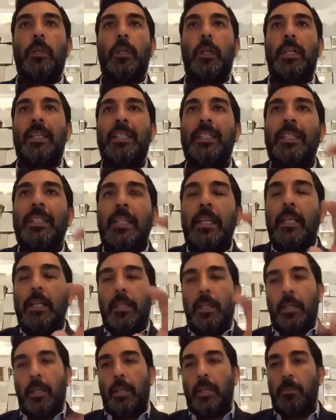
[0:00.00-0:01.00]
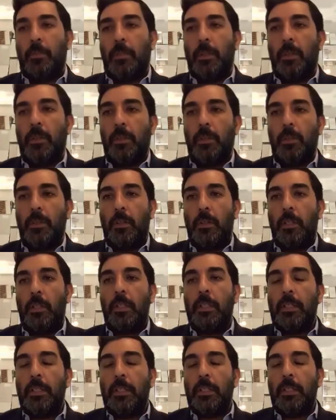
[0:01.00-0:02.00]
In needing Him
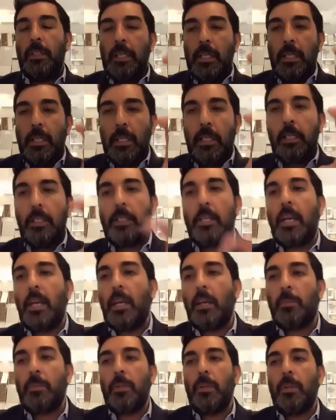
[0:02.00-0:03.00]
needing his help.